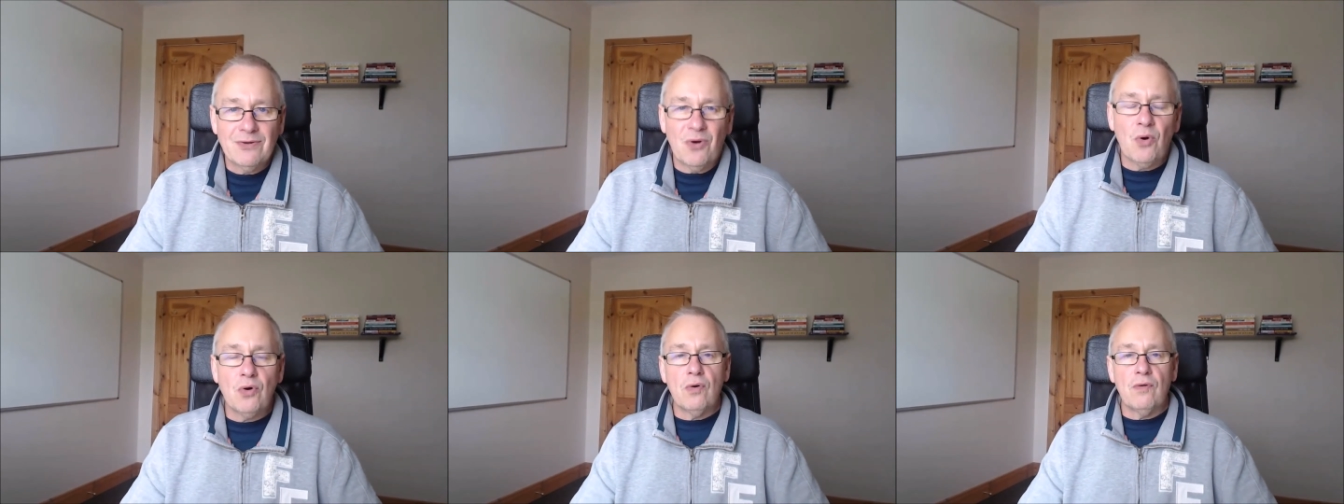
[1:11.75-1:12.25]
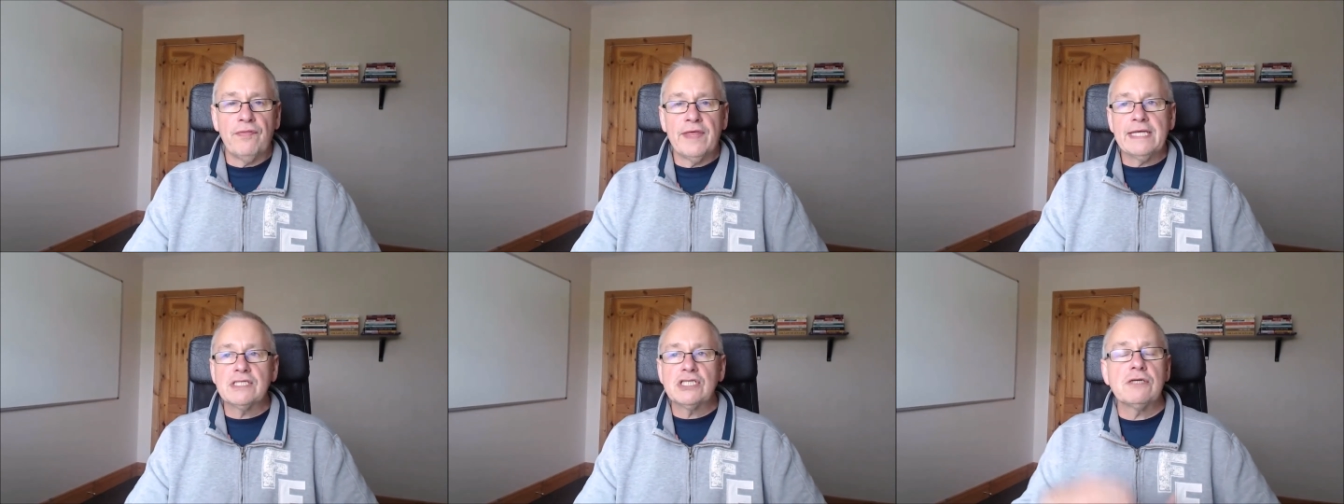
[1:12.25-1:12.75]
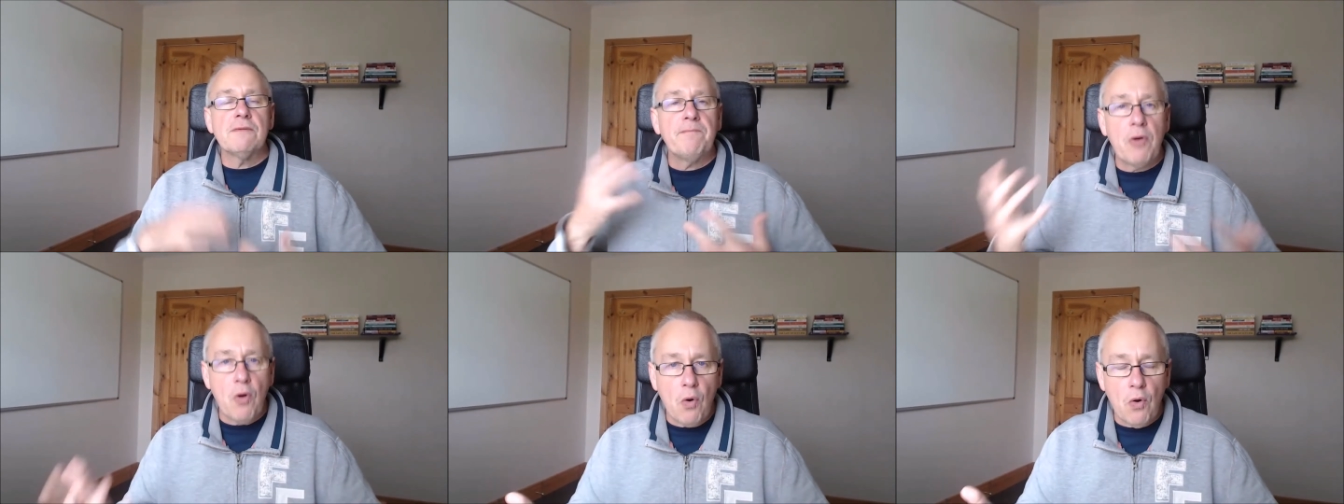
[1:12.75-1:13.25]
or the
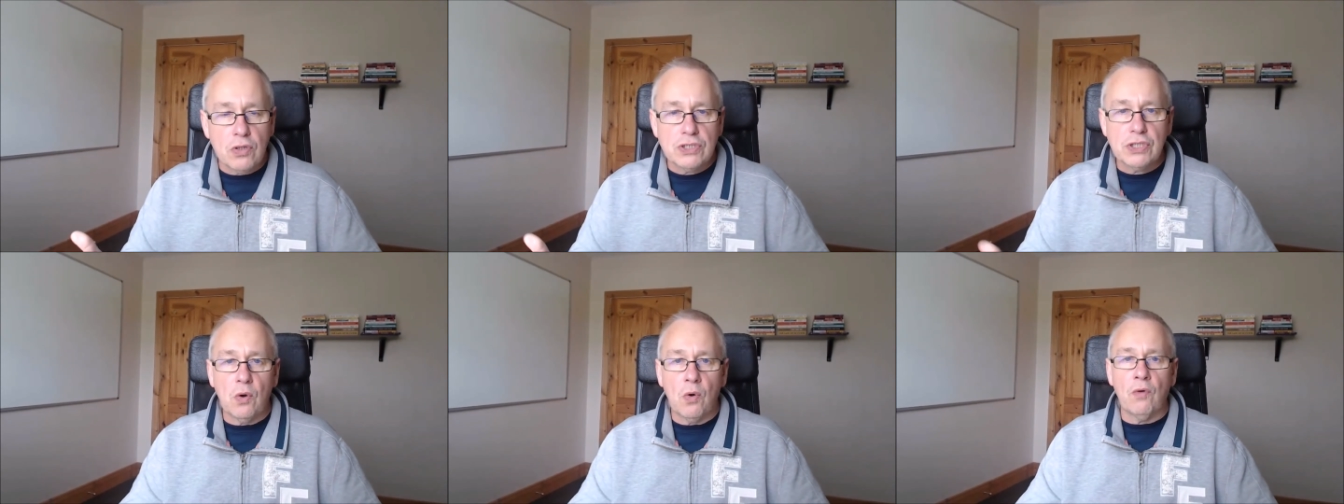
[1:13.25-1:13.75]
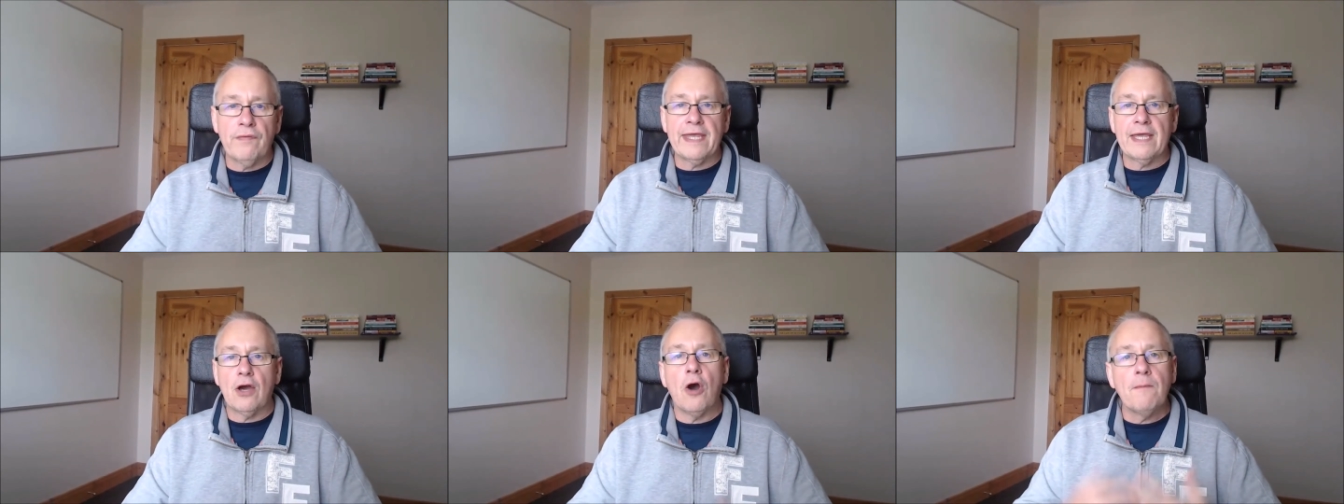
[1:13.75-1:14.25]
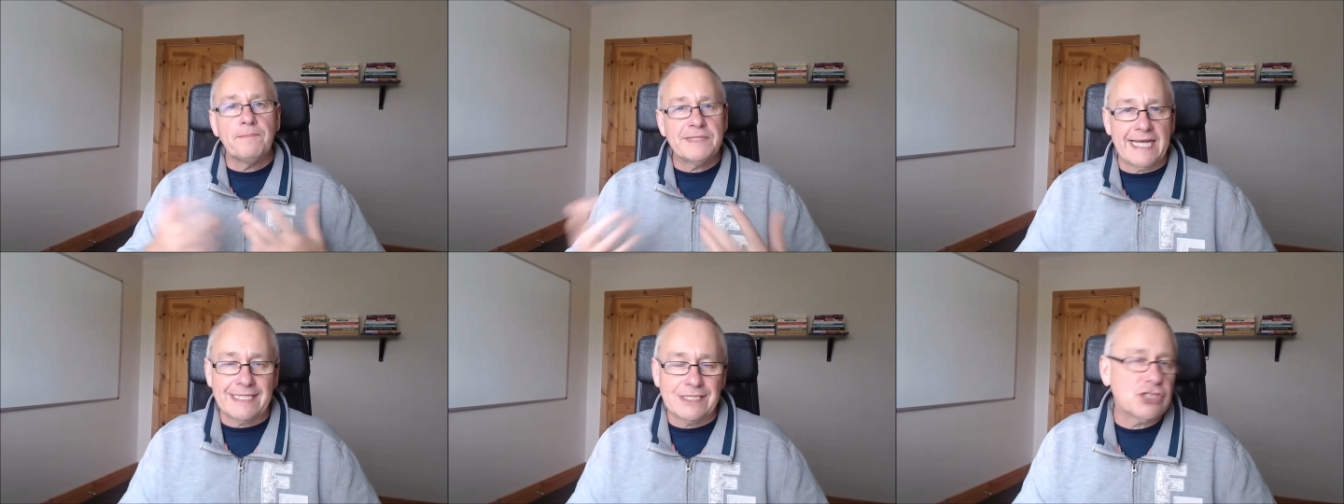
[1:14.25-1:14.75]
support or the
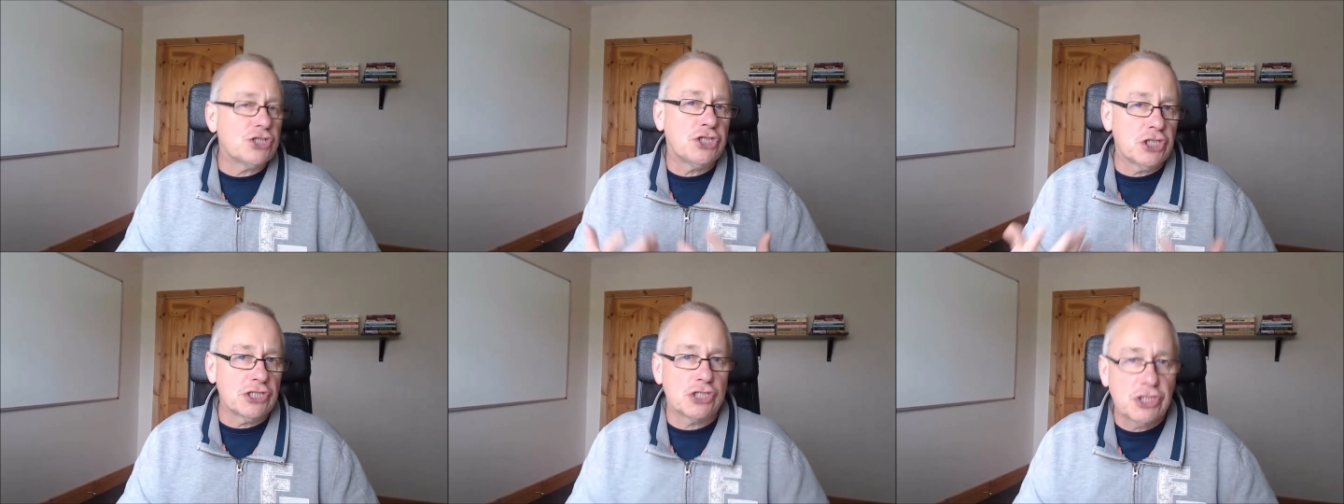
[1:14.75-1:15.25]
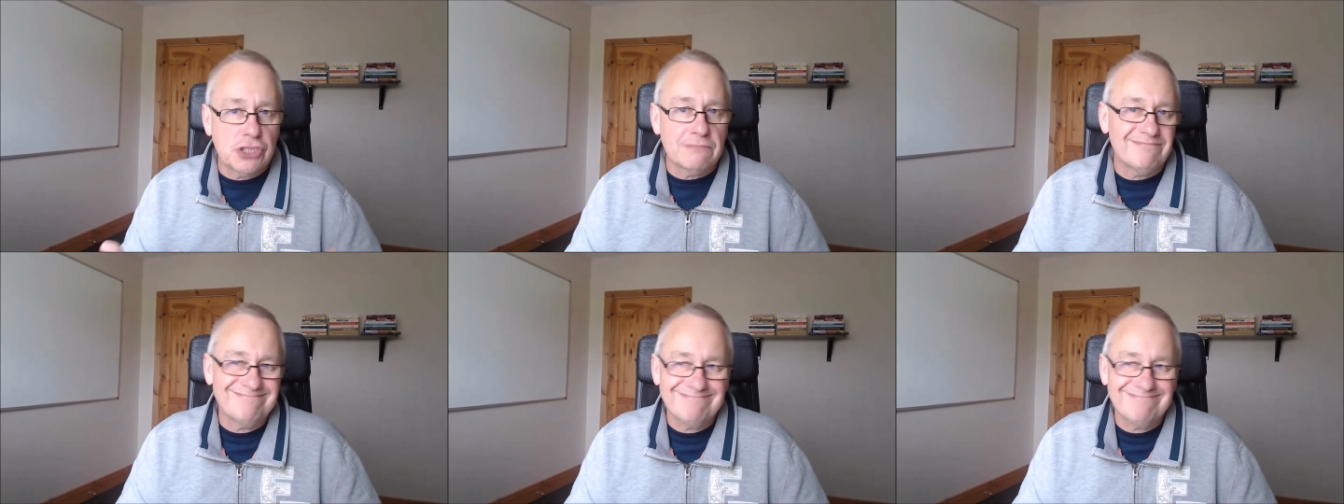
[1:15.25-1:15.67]
updates just